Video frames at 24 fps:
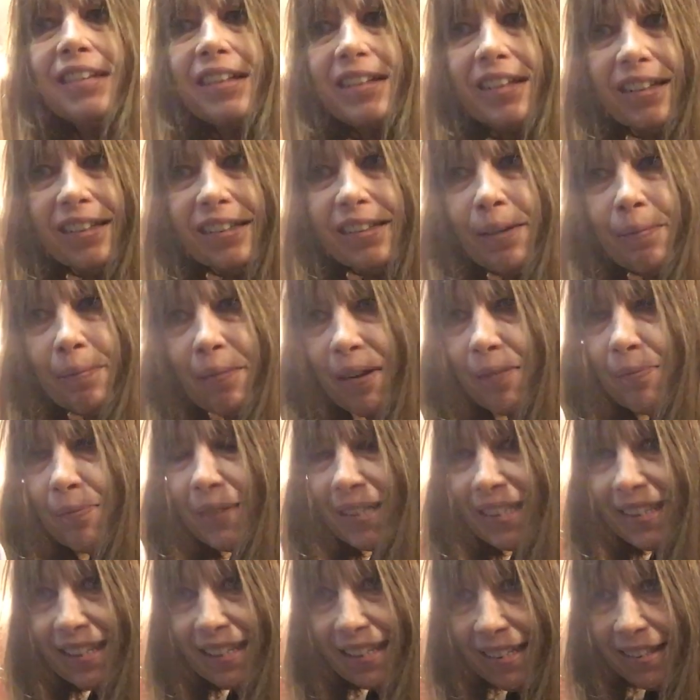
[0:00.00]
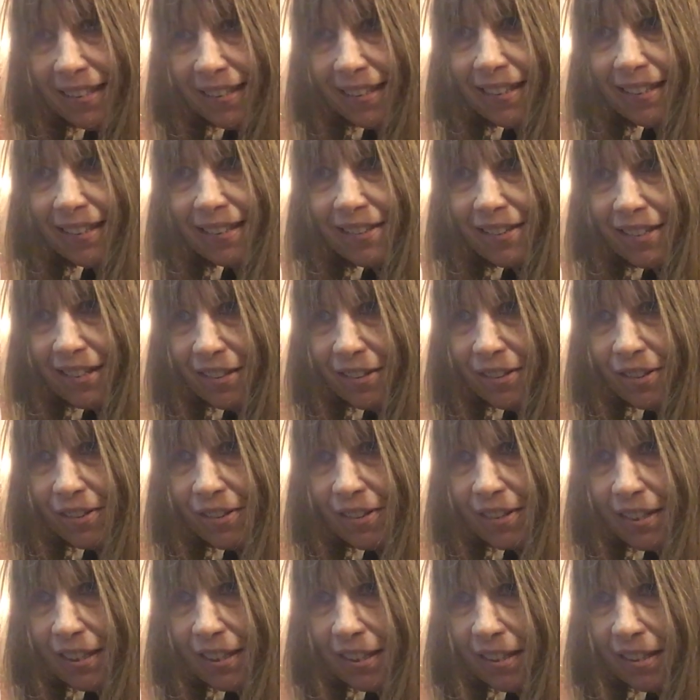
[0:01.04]
Um, I'm addicted to ginger
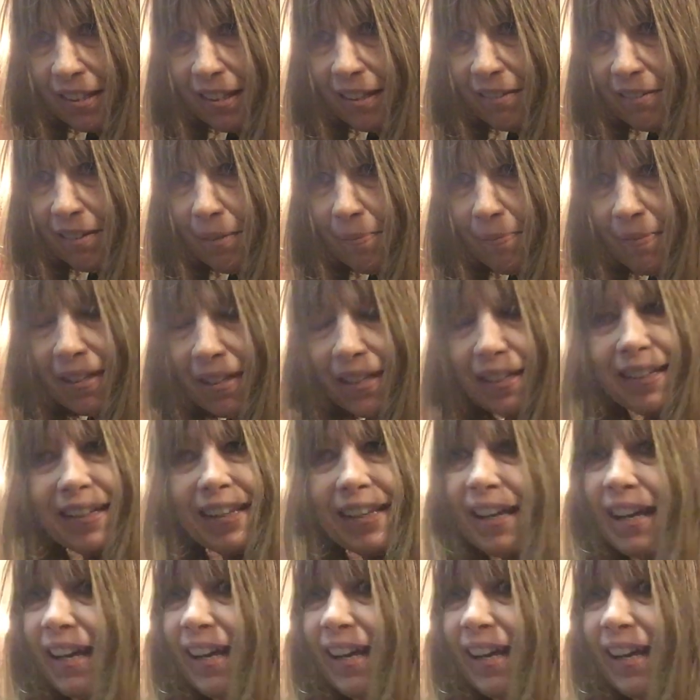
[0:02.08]
tea, everybody.